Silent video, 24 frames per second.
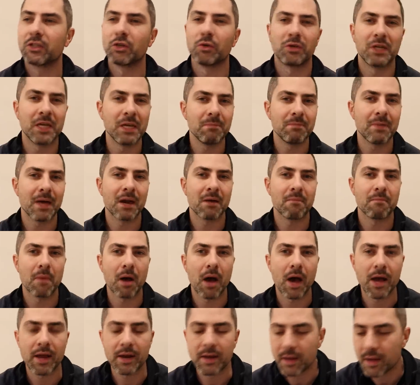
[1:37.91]
So keep that in
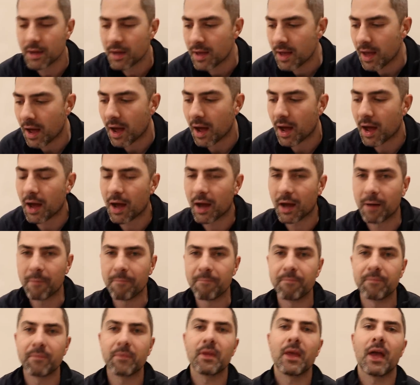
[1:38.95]
mind
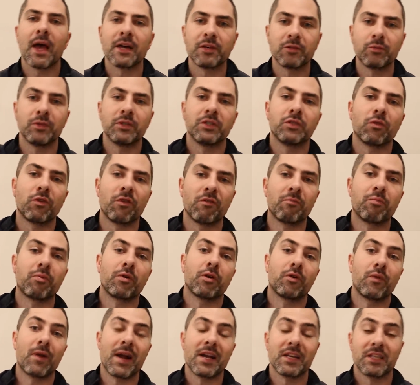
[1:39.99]
um, as we sort of
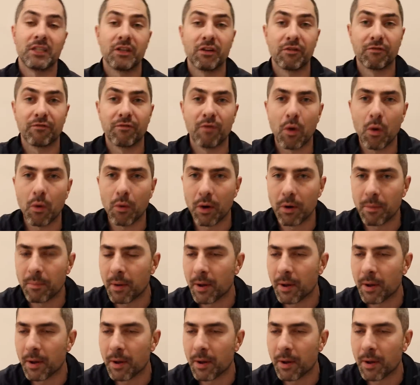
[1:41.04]
progress here forward.